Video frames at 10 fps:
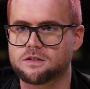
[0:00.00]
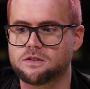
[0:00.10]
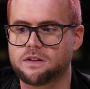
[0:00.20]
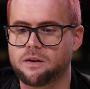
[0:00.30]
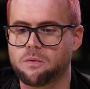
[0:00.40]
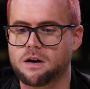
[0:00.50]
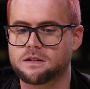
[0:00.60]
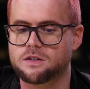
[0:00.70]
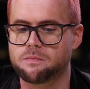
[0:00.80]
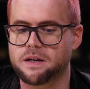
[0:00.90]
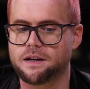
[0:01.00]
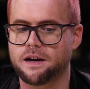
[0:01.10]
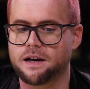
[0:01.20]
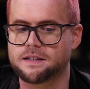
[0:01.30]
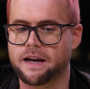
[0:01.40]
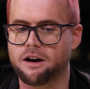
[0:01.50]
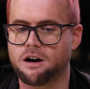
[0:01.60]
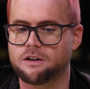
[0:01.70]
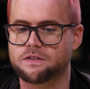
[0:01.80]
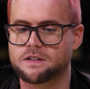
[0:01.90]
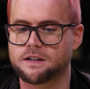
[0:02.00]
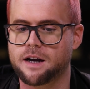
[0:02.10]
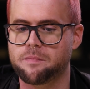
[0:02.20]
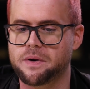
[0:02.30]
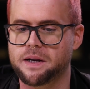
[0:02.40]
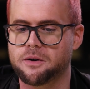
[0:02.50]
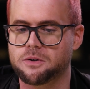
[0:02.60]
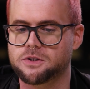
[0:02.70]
Do they want to be a data harvesting company,